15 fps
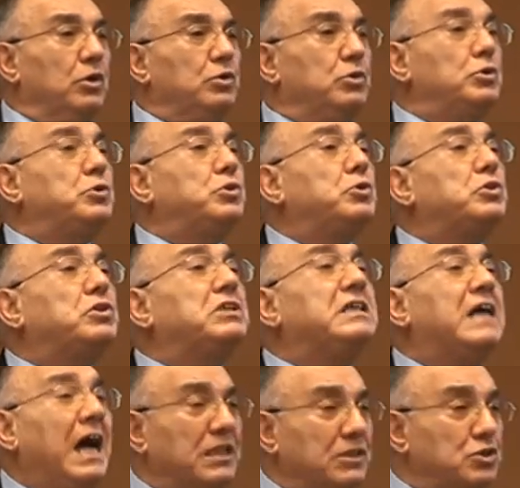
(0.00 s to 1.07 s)
you should
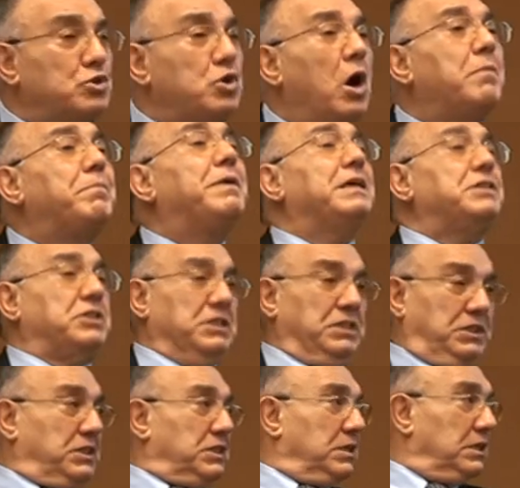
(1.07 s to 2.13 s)
run
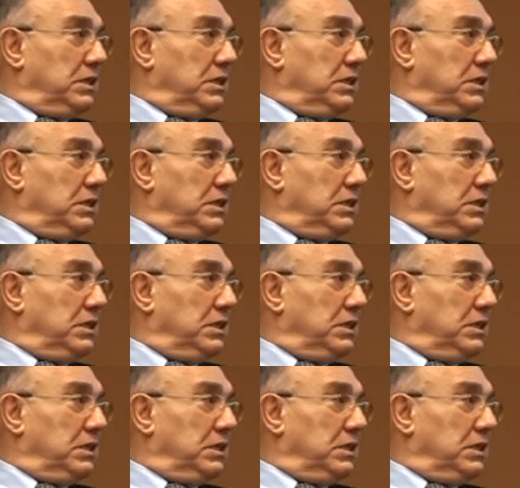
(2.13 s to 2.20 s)
surpluses